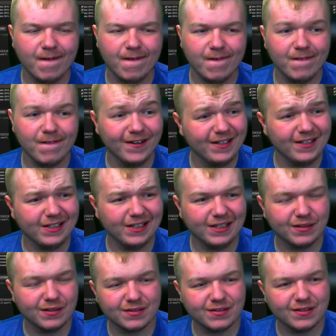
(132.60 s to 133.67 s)
really it's
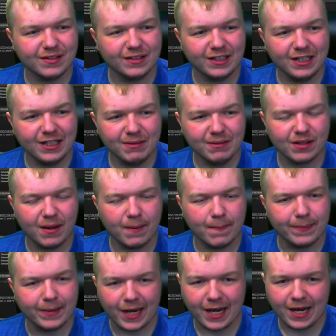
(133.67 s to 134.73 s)
the game's not
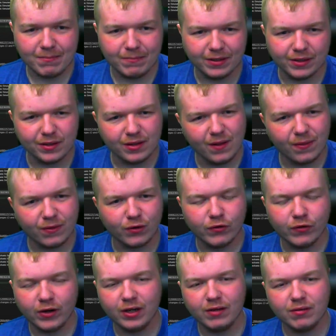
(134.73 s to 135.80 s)
bad but it's not the
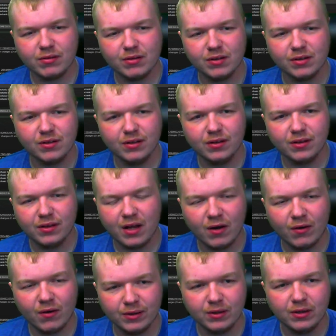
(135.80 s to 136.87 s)
greatest to sit down
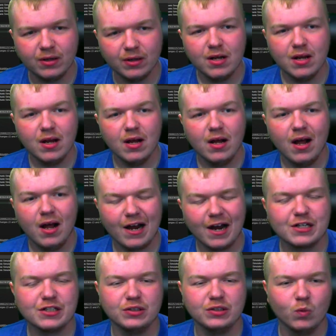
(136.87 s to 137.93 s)
and
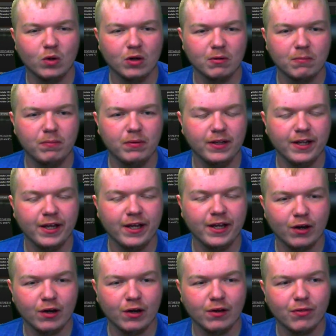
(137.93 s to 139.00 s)
actually want to play and
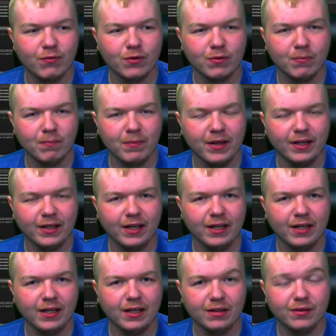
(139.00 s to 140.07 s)
go through and make
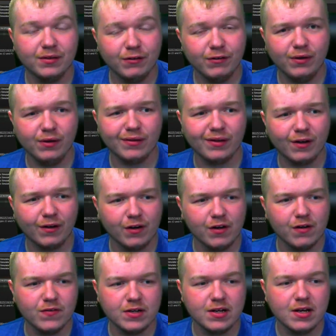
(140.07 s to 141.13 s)
a series out of
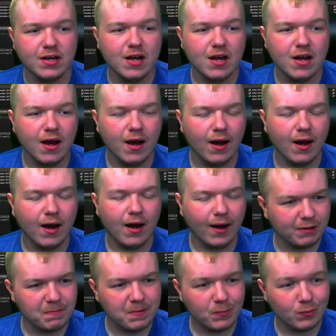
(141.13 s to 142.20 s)
it. I've seen
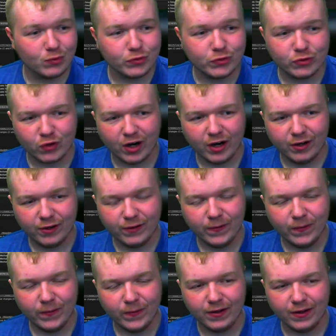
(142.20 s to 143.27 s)
people try to do
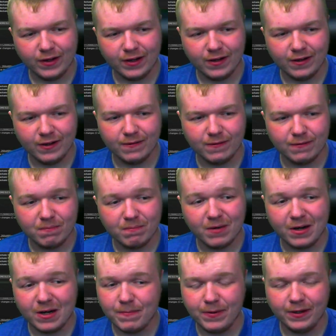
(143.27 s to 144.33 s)
it, and my
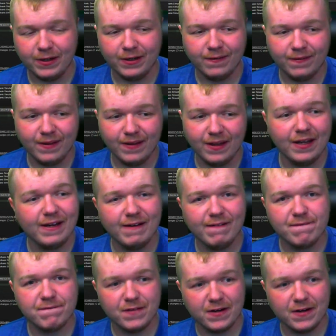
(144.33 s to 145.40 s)
opinion, they
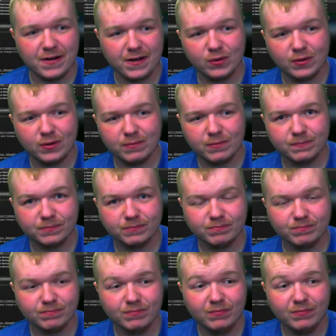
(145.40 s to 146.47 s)
failed.
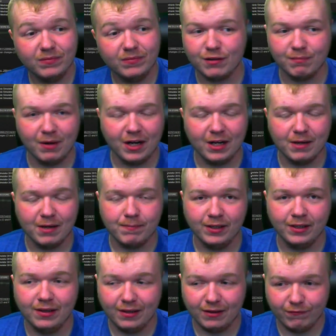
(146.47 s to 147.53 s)
That's my opinion,
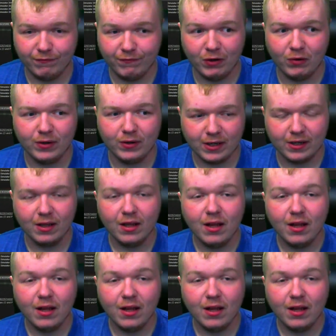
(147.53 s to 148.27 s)
they failed at it.